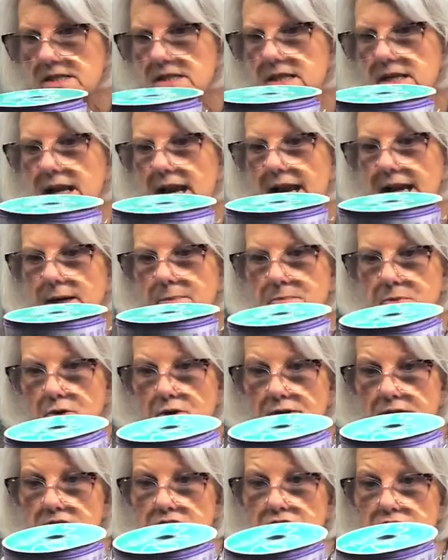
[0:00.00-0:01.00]
in
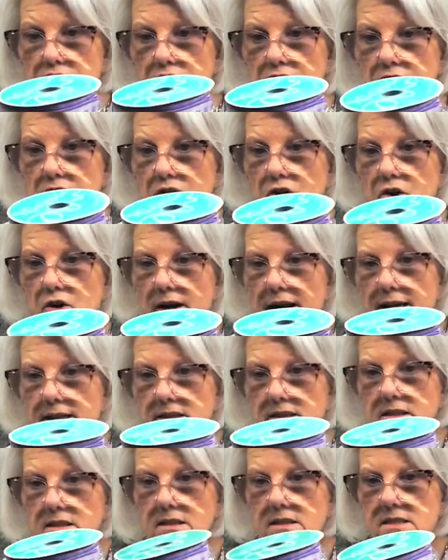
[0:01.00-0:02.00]
April this year,
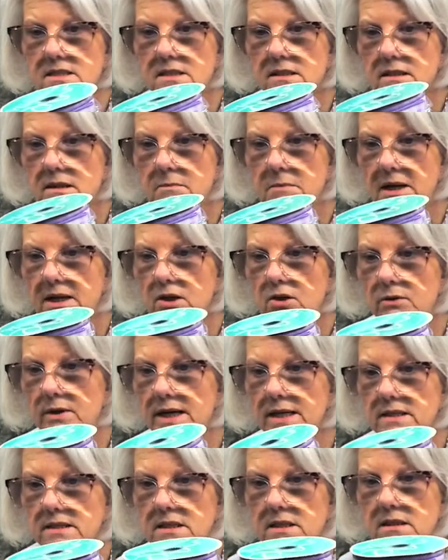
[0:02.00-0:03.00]
correct? Am I
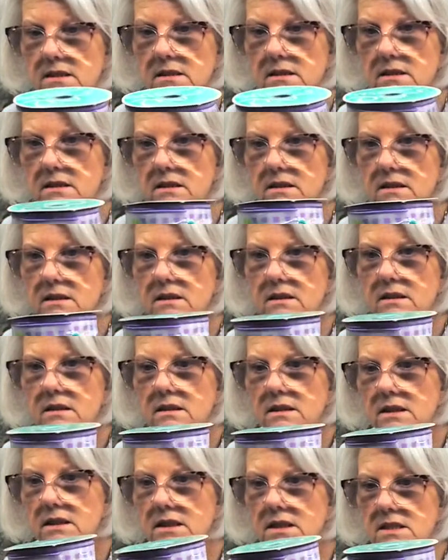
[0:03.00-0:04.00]
correct?
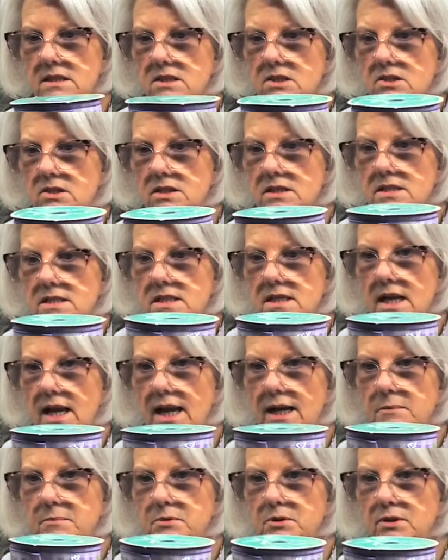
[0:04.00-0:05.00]
That Easter is in
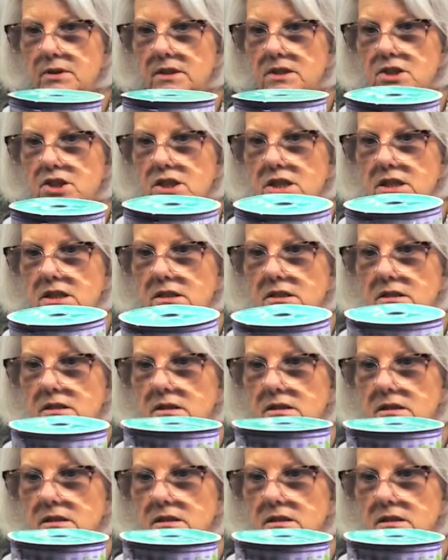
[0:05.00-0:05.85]
April this year?